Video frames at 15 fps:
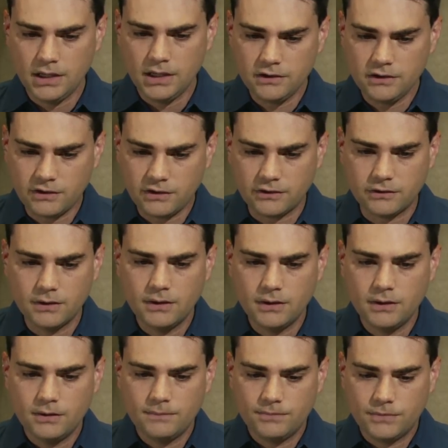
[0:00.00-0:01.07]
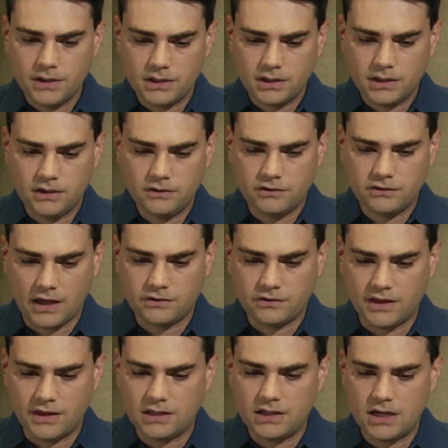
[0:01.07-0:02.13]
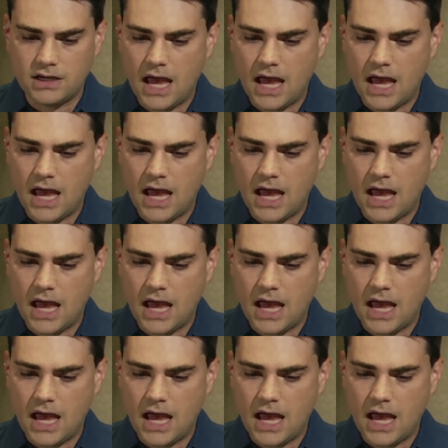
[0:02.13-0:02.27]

he says... He says that